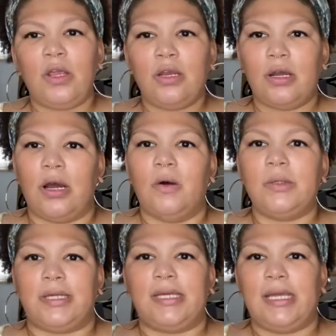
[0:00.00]
you know,
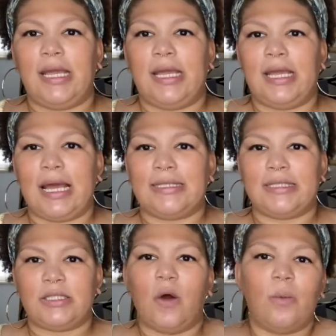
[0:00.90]
like it has
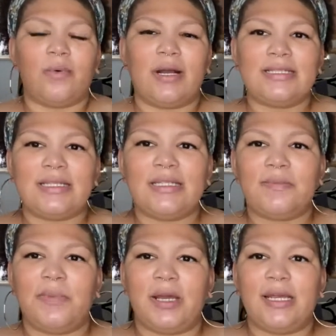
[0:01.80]
its own
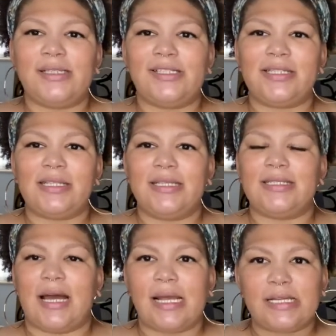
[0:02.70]
presence, but it just is
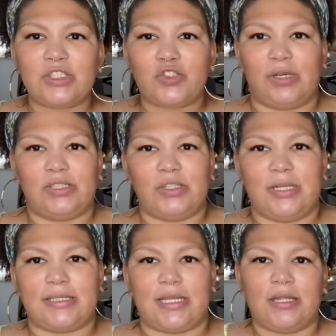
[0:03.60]
not as structured
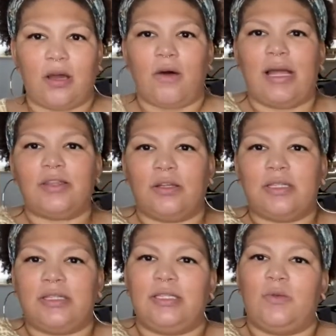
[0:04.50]
as I thought. I thought
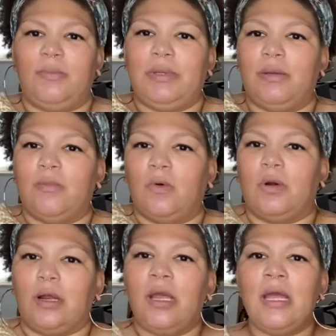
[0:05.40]
that this would be
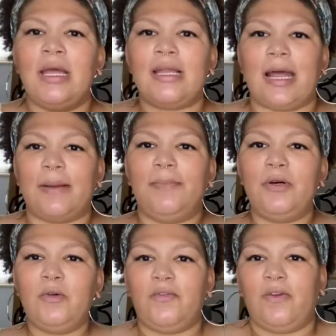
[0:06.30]
more like
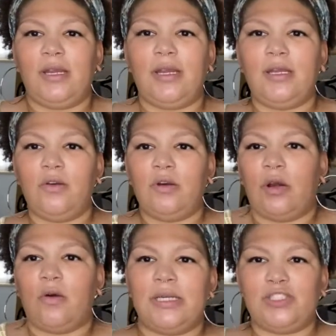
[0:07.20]
poofy, you
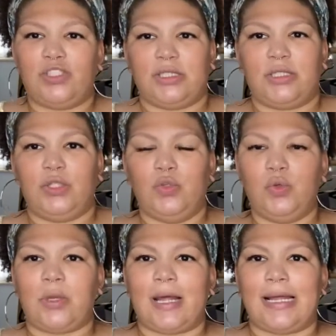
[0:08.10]
know, it's just too
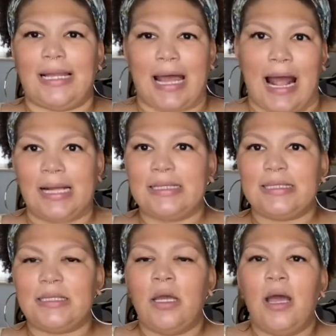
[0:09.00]
like
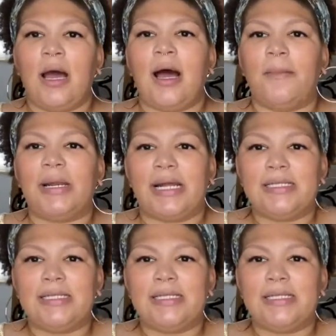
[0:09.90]
lax. But I